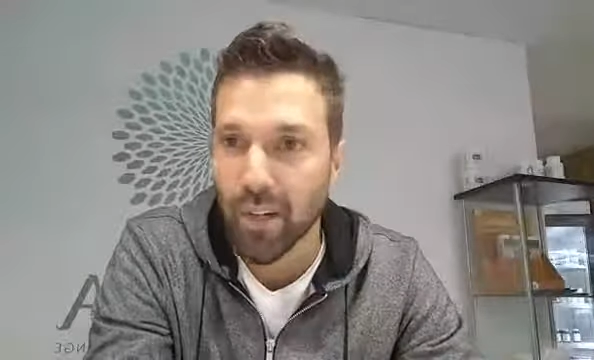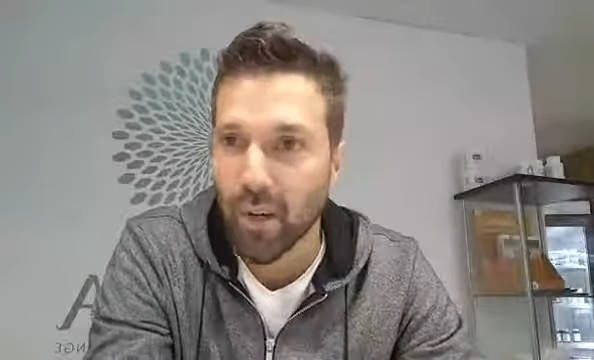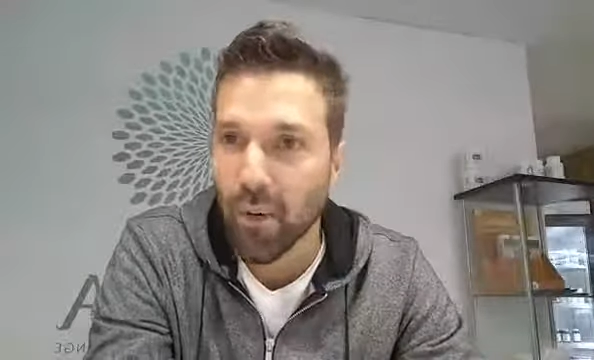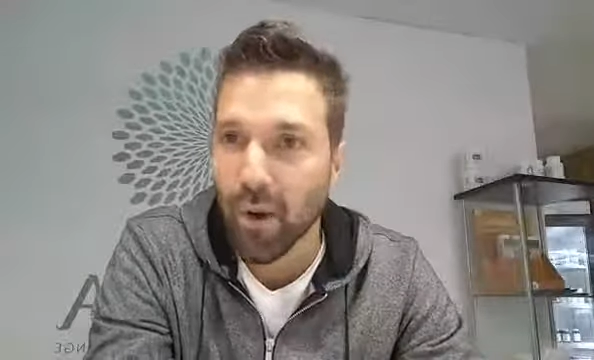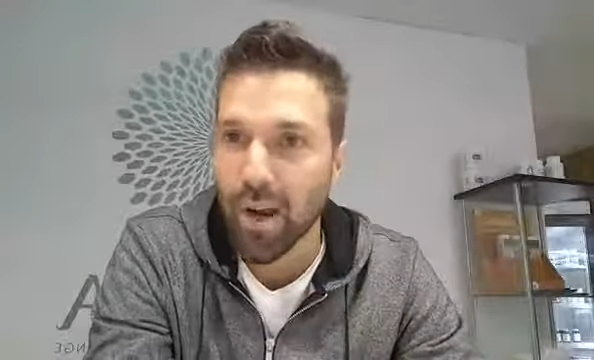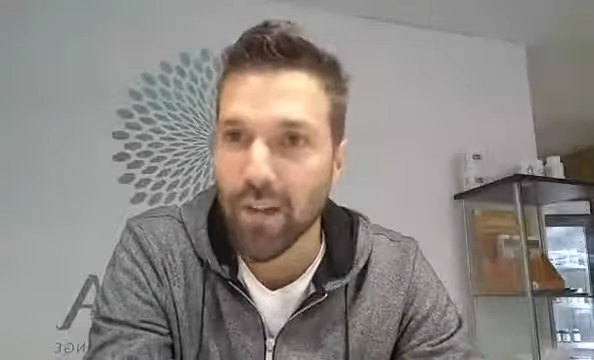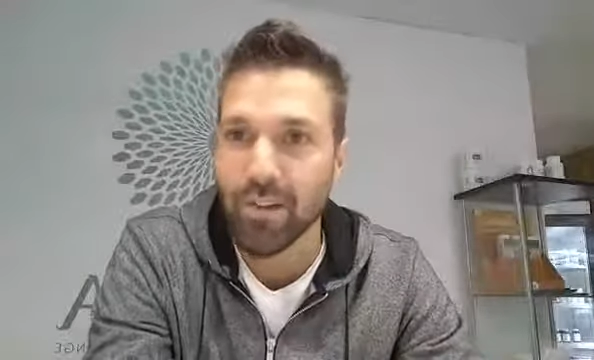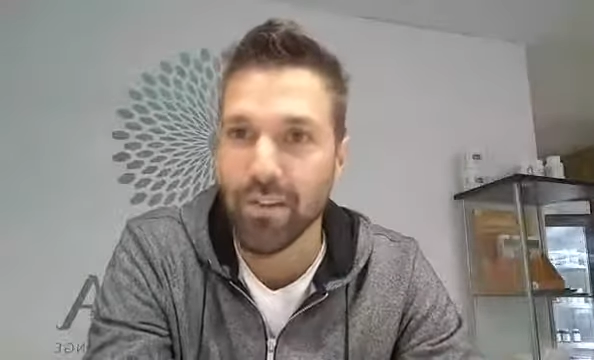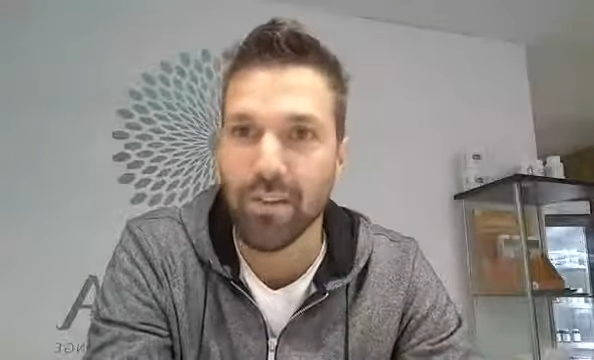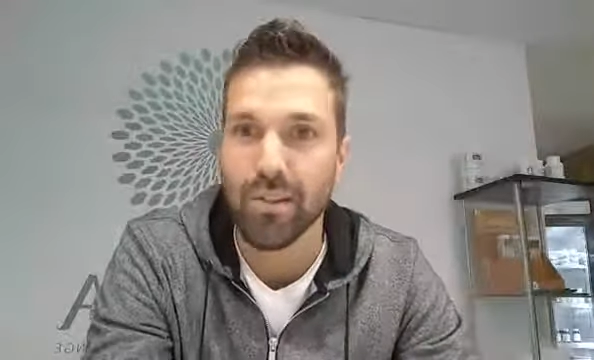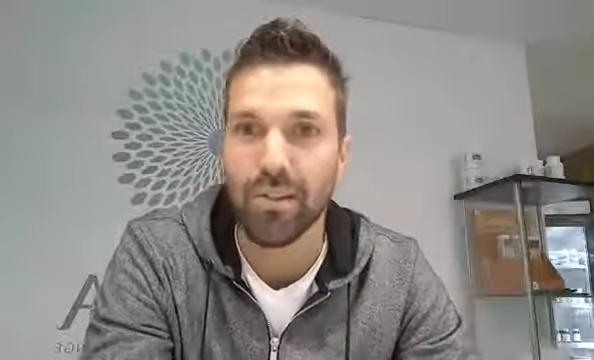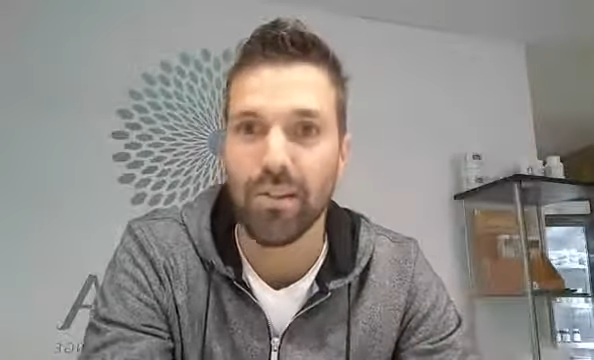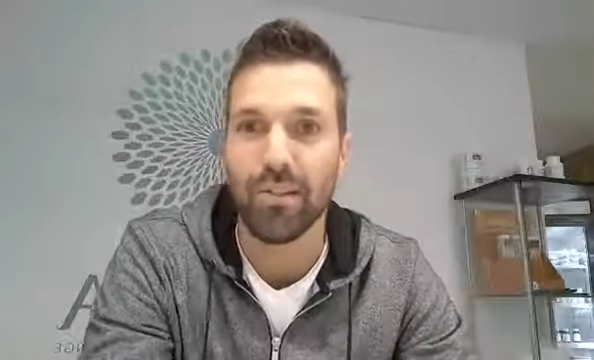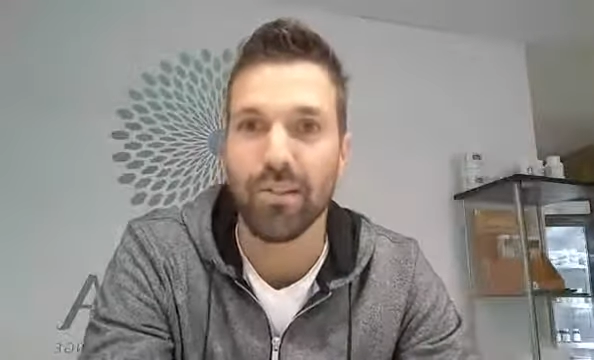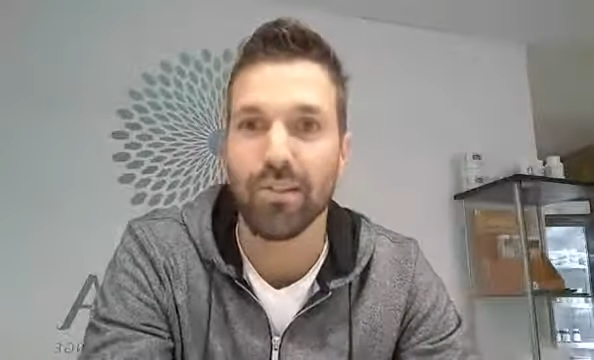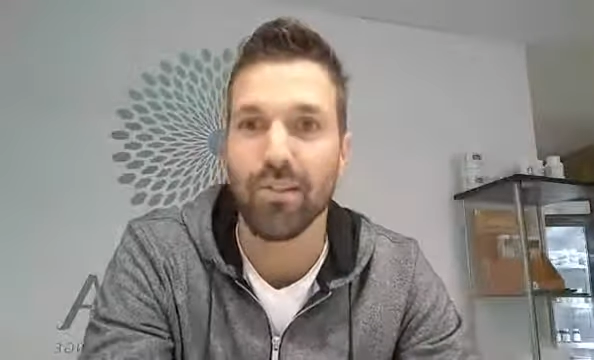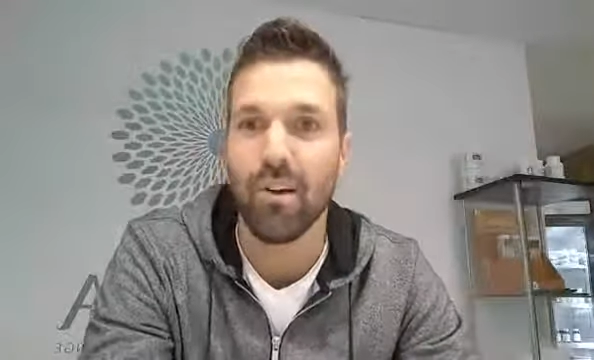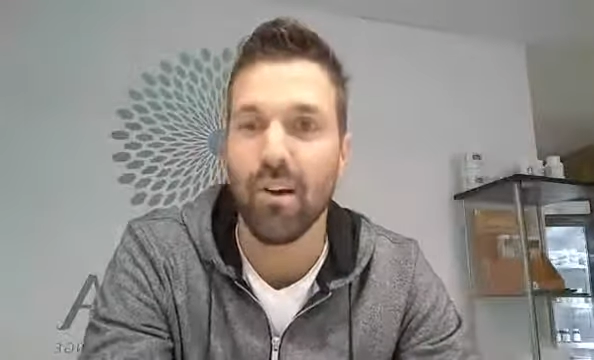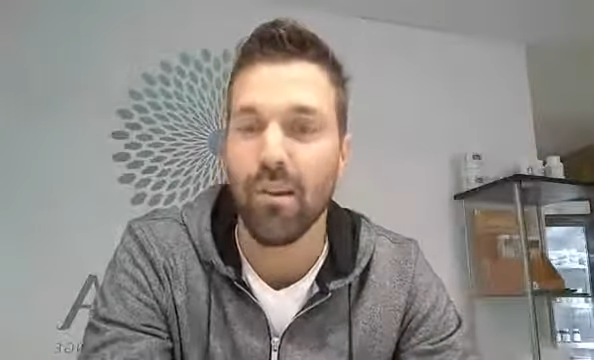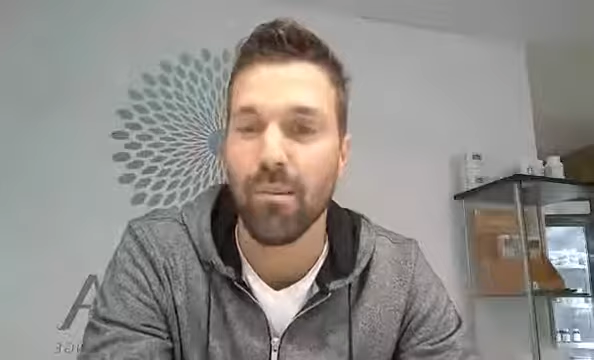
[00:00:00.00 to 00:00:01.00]

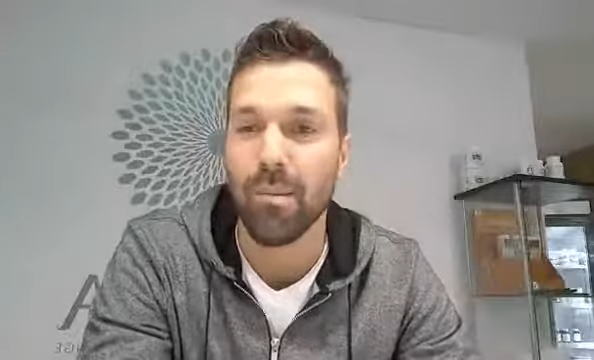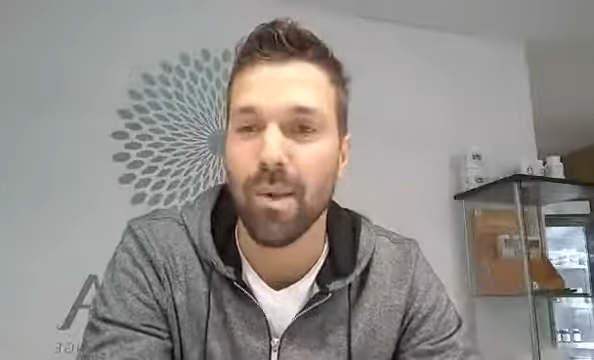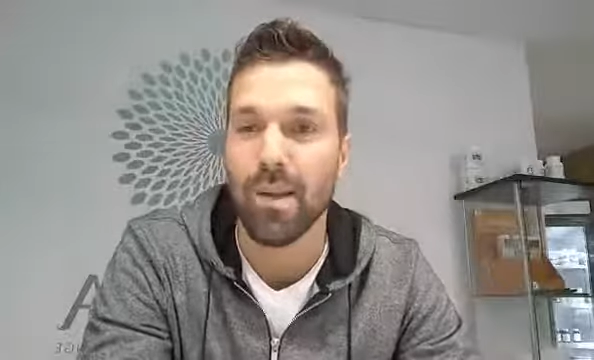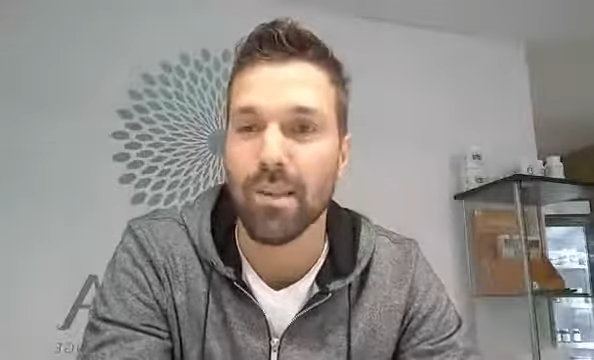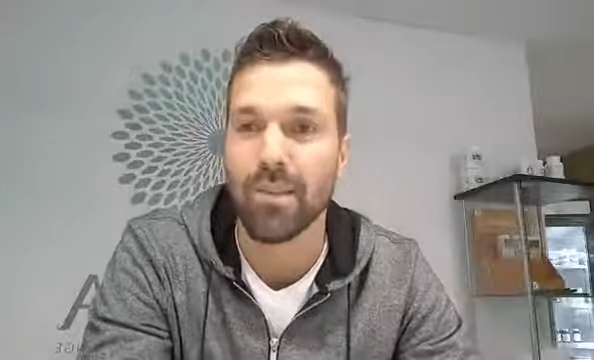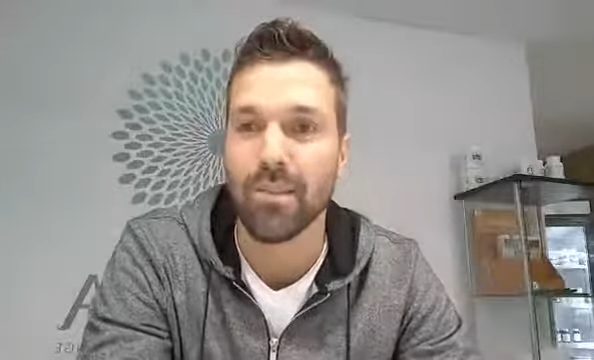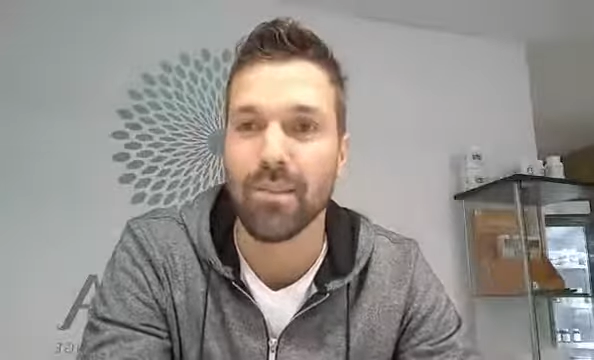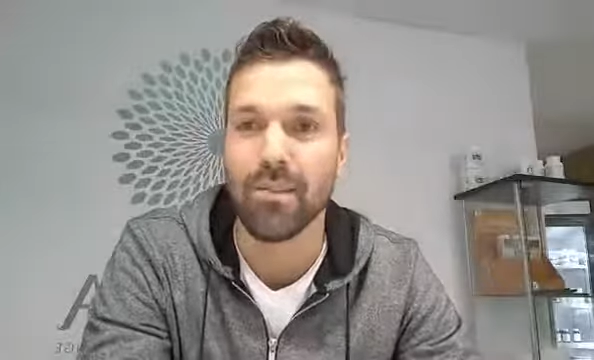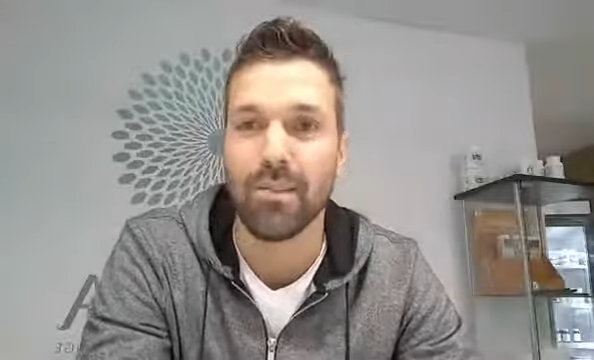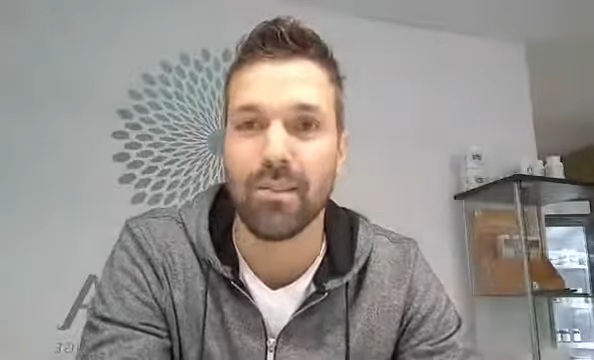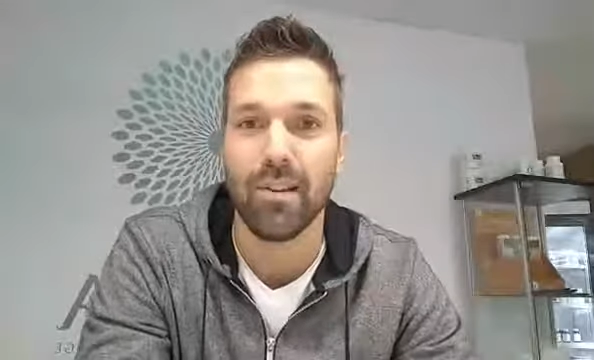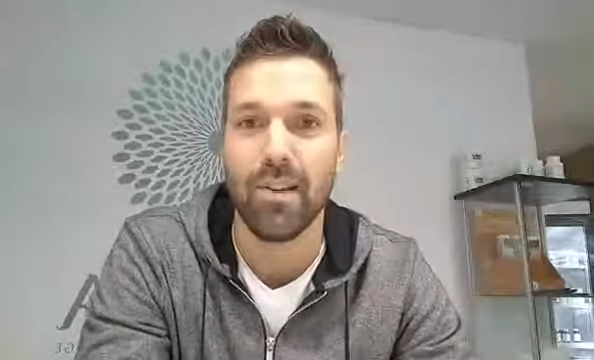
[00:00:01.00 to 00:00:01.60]
questions, comments,